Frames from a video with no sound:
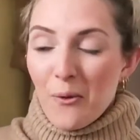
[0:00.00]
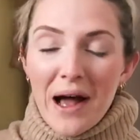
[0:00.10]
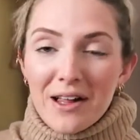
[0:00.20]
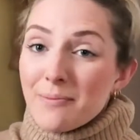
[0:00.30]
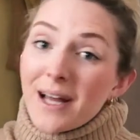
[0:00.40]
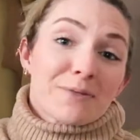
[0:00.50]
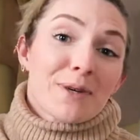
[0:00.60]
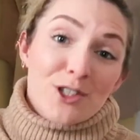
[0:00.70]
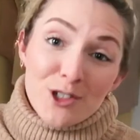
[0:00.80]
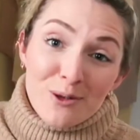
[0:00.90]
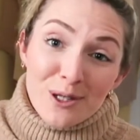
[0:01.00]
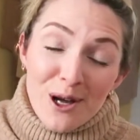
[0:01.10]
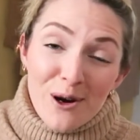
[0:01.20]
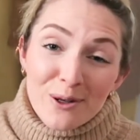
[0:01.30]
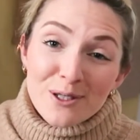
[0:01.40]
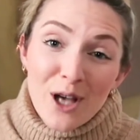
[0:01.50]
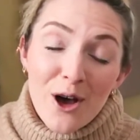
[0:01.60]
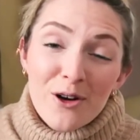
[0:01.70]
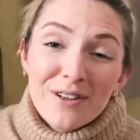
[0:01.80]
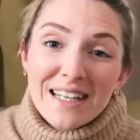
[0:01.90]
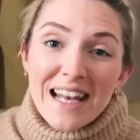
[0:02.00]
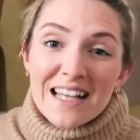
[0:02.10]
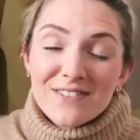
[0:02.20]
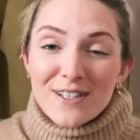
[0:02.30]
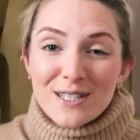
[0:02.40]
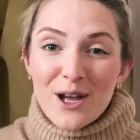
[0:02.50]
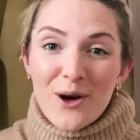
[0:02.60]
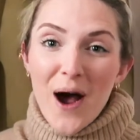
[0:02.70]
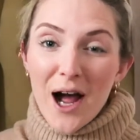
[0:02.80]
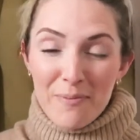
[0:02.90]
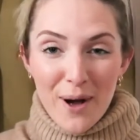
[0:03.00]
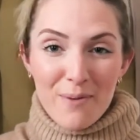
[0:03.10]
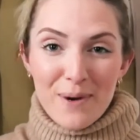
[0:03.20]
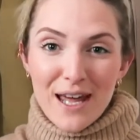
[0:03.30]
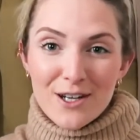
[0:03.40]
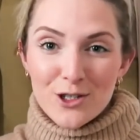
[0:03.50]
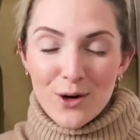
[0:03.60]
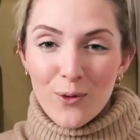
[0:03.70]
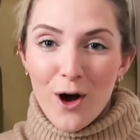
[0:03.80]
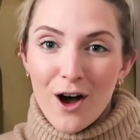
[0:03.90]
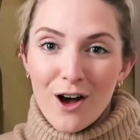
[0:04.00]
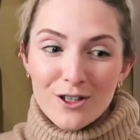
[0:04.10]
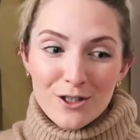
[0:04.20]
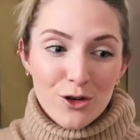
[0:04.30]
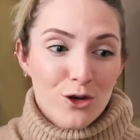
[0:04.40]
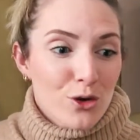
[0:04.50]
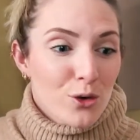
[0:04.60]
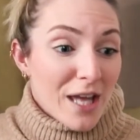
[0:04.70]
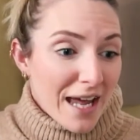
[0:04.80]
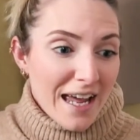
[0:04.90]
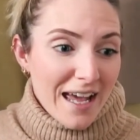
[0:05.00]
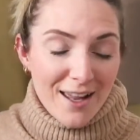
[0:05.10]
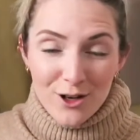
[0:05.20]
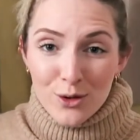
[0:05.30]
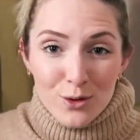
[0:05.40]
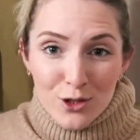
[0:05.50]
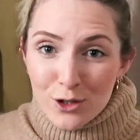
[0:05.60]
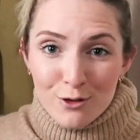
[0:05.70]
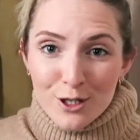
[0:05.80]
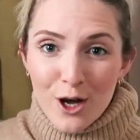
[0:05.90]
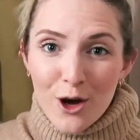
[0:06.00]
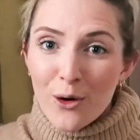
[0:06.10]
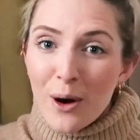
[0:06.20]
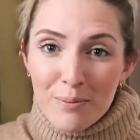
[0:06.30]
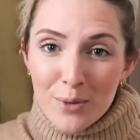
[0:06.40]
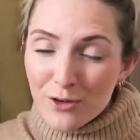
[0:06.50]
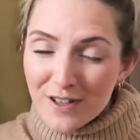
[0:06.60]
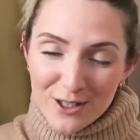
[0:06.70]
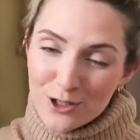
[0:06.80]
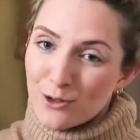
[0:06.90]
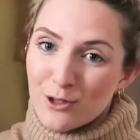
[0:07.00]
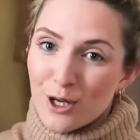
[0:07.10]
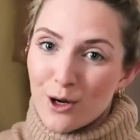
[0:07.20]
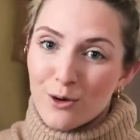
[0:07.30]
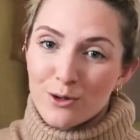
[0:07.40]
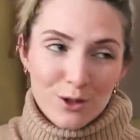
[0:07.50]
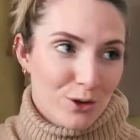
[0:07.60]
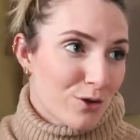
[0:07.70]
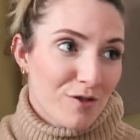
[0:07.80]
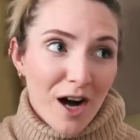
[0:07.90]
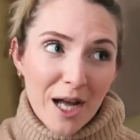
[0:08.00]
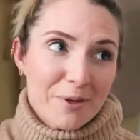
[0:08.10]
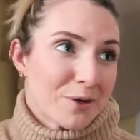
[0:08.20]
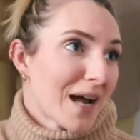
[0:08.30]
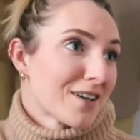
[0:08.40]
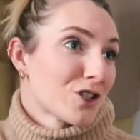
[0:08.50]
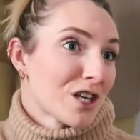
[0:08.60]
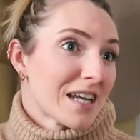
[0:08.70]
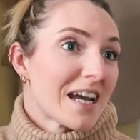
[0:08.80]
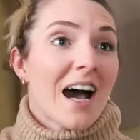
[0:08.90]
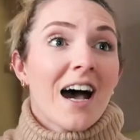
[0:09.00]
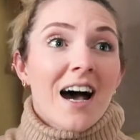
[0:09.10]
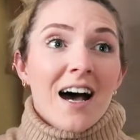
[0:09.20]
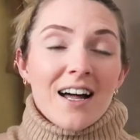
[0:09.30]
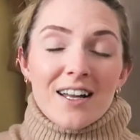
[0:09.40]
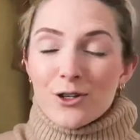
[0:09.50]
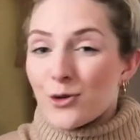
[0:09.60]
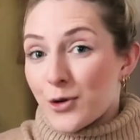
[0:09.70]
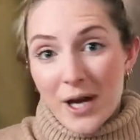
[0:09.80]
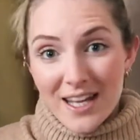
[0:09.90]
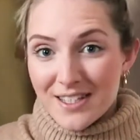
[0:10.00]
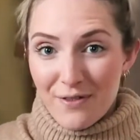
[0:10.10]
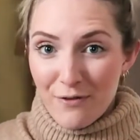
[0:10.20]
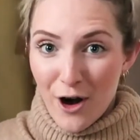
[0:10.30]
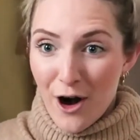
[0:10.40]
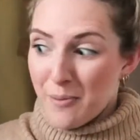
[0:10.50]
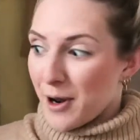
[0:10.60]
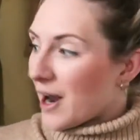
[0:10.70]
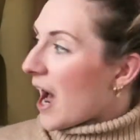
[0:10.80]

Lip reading: Welcome back to my studio. So the last video I published was new year, new studio, moving studios, new vibe, new energy, new creative environment.